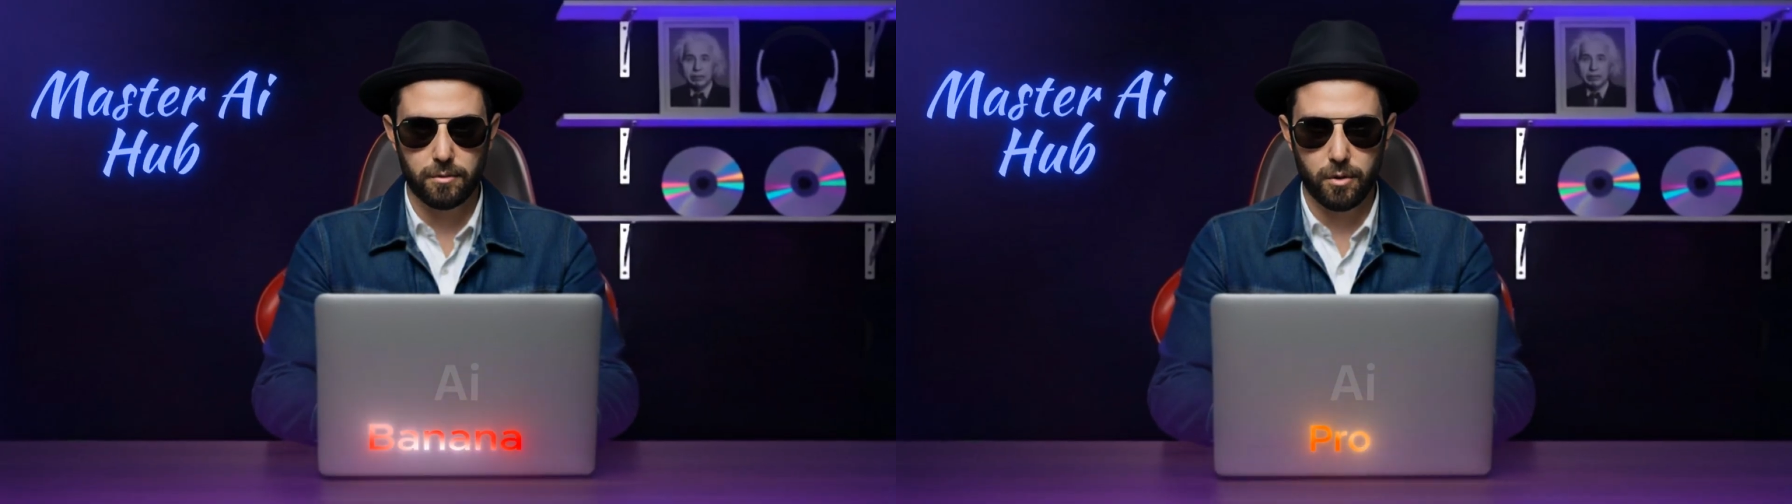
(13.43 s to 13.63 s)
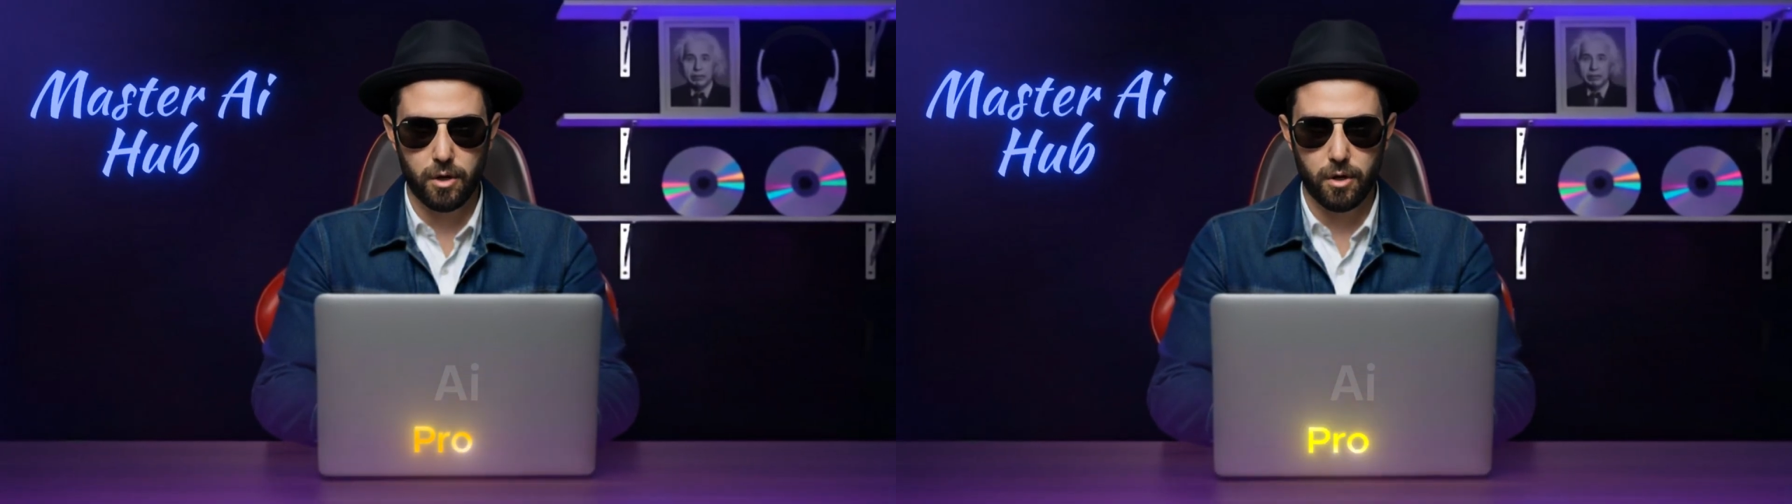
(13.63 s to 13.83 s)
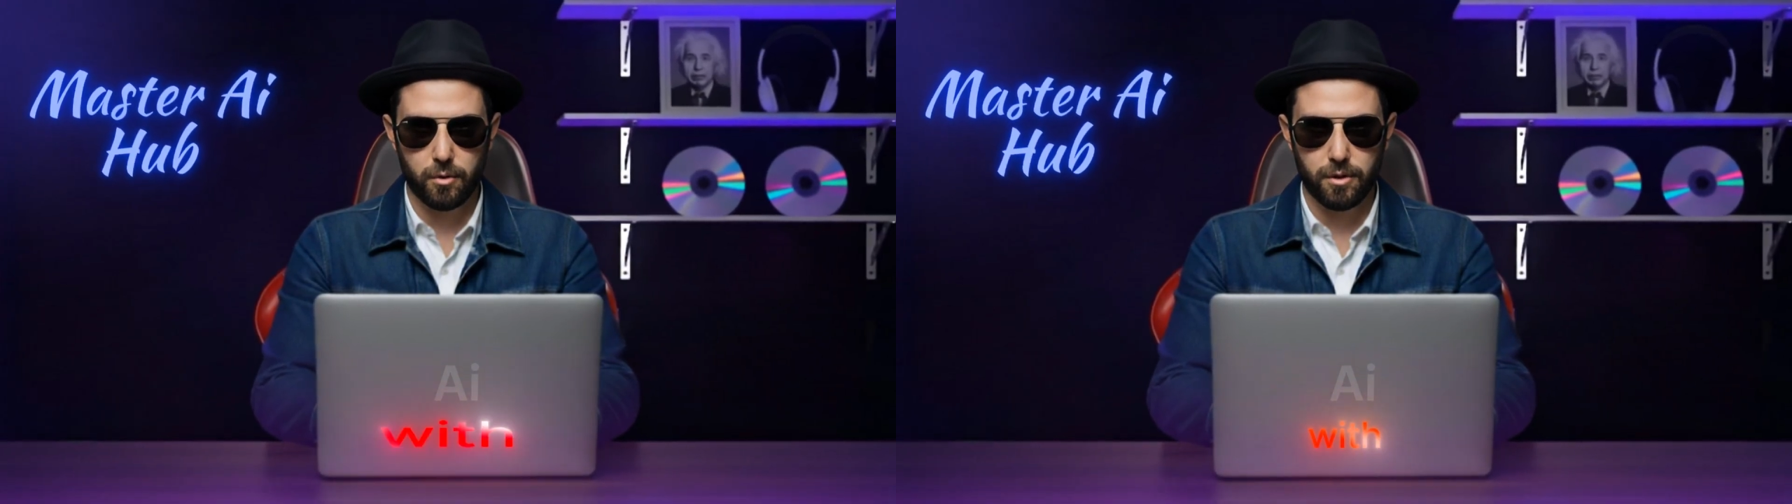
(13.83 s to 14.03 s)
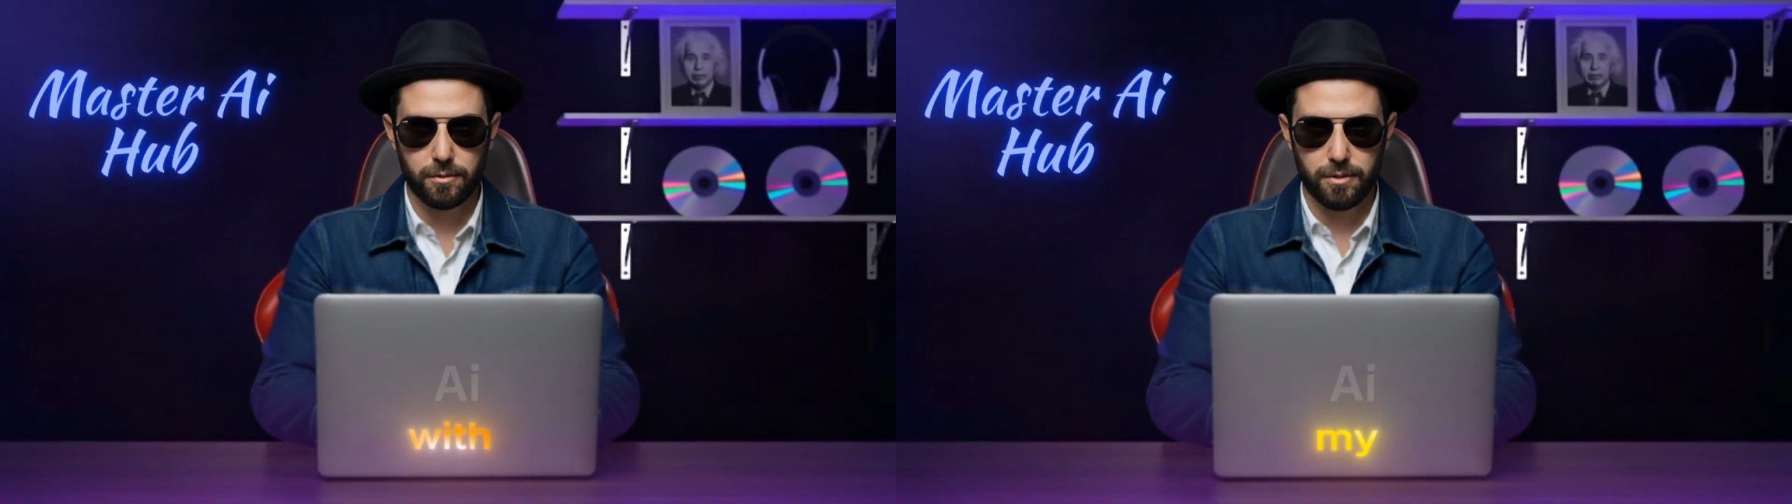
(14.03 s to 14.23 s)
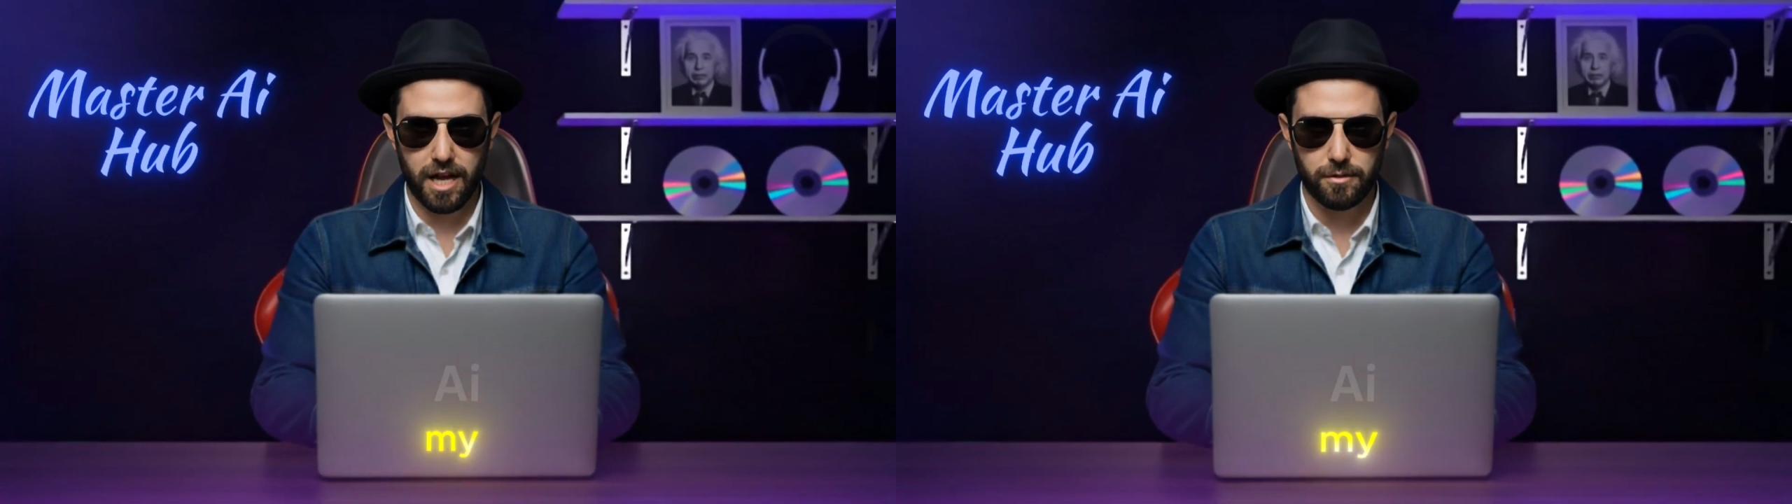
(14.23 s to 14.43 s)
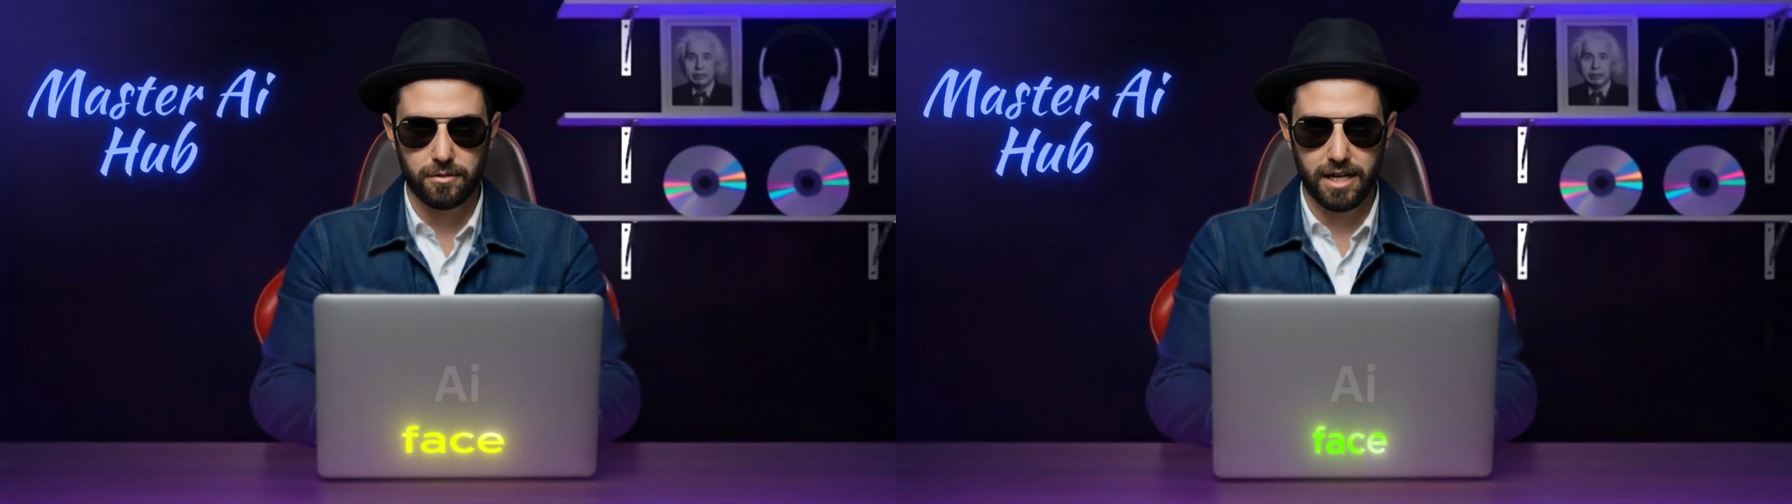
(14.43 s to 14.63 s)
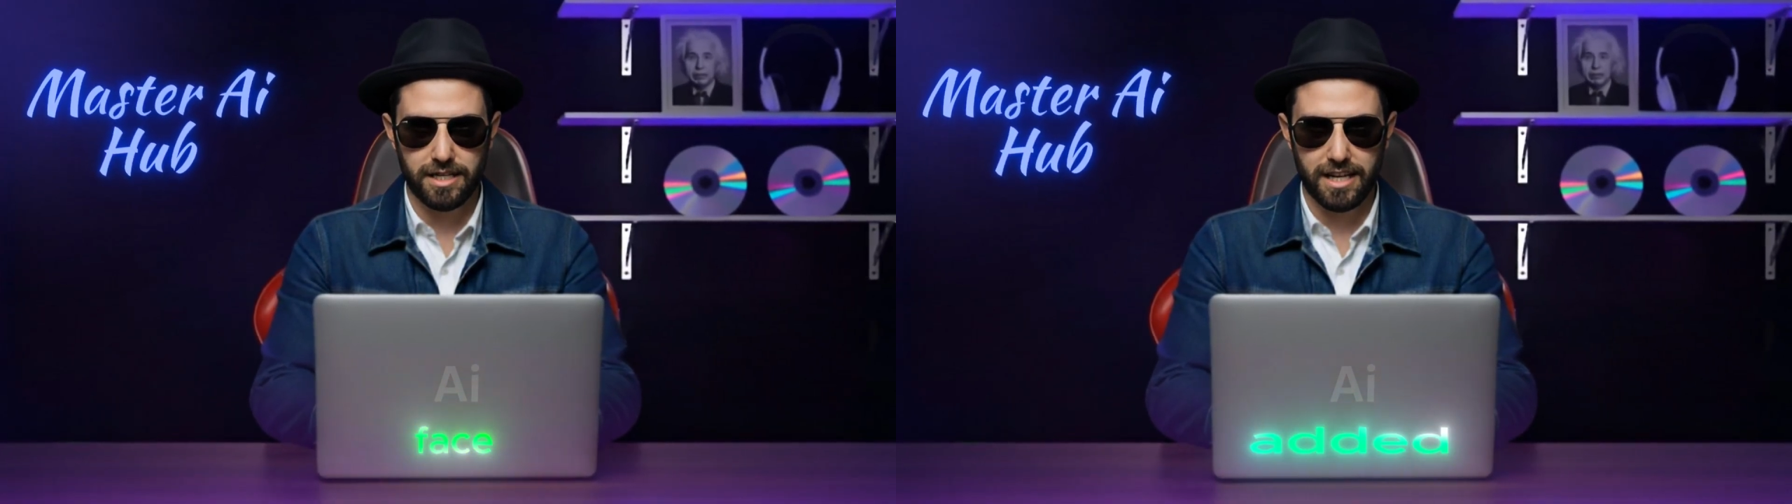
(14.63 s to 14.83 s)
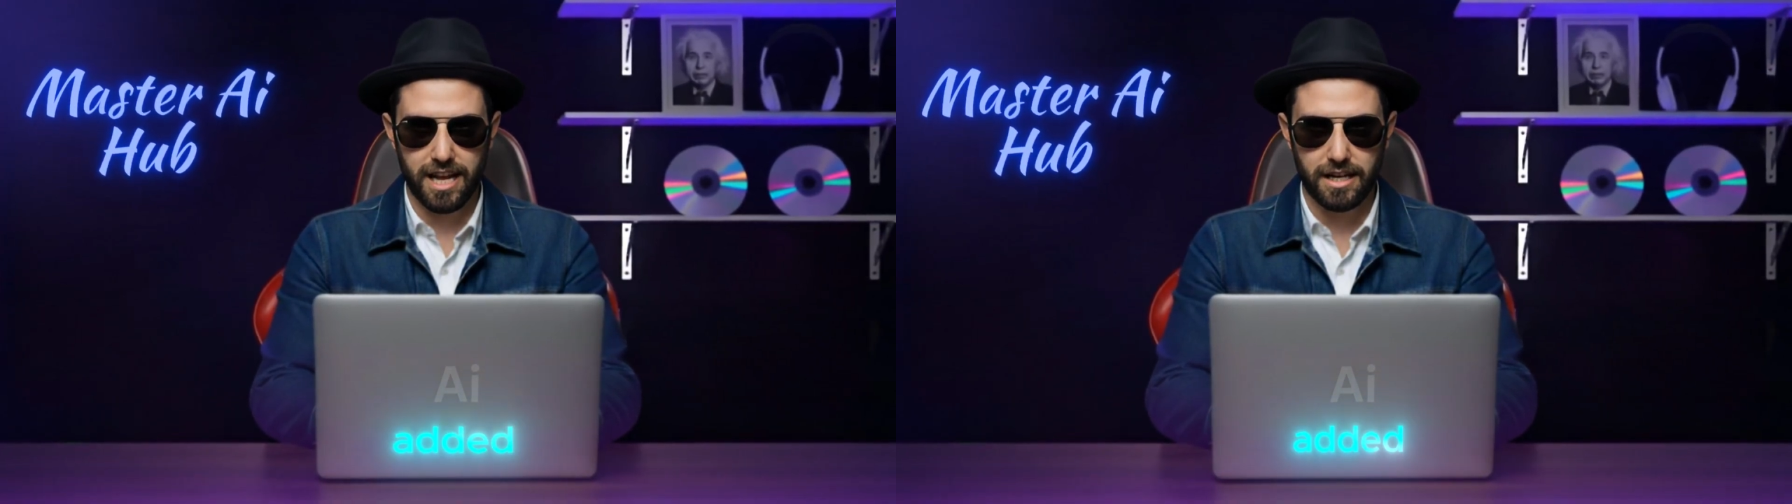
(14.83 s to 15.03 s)
Pro with my
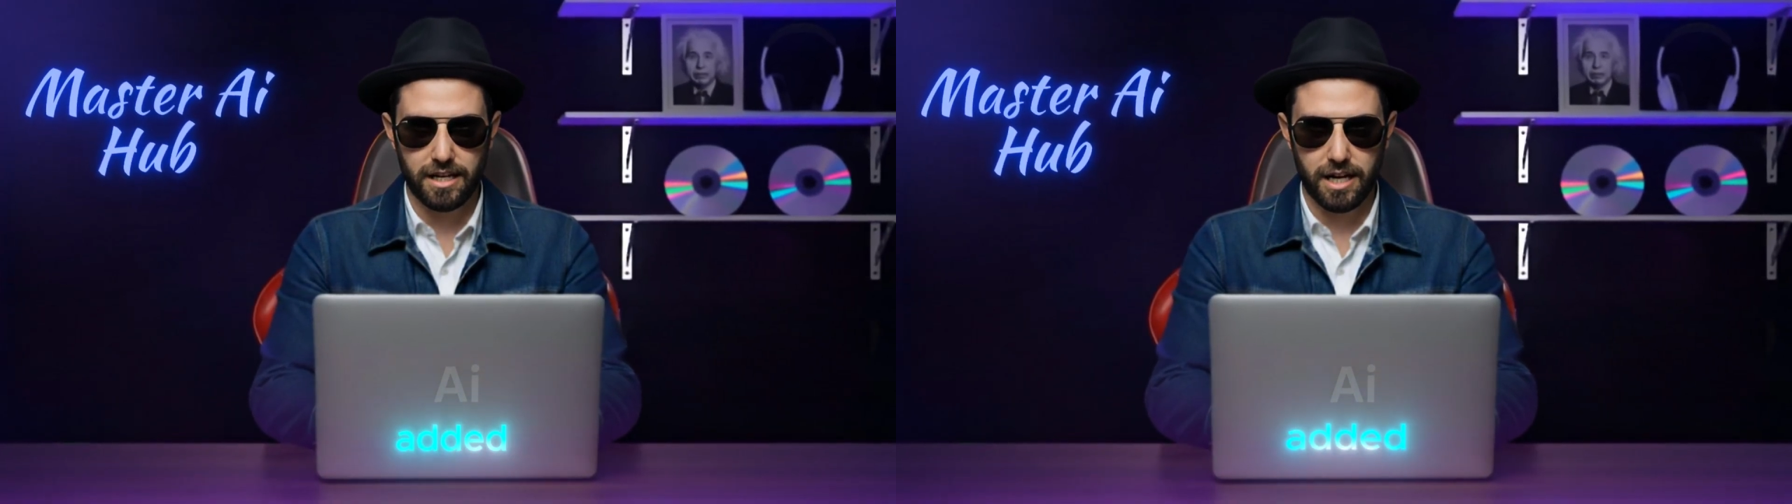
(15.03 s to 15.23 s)
face added